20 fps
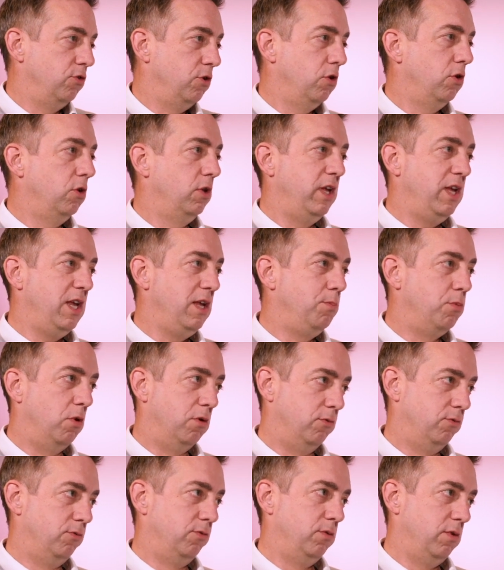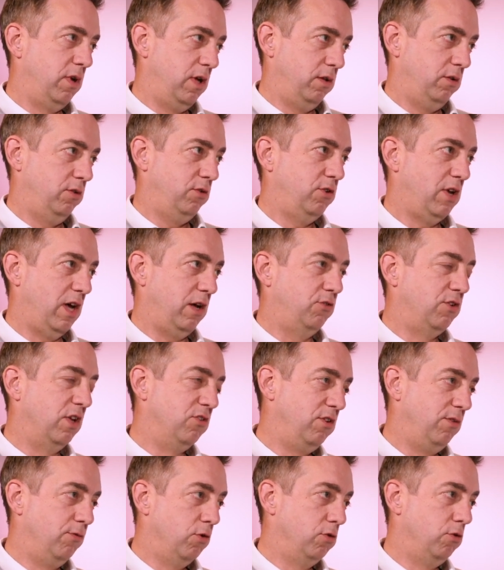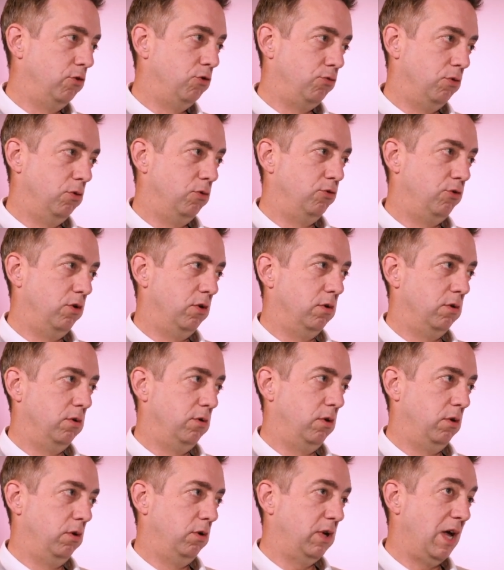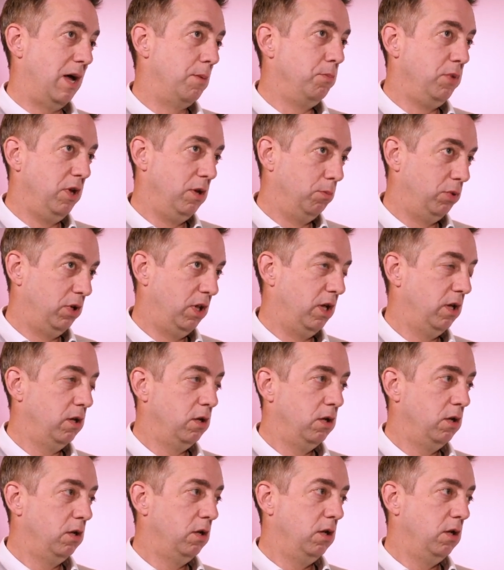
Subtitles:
a whole heap of tax anti-avoidance rules that can be in play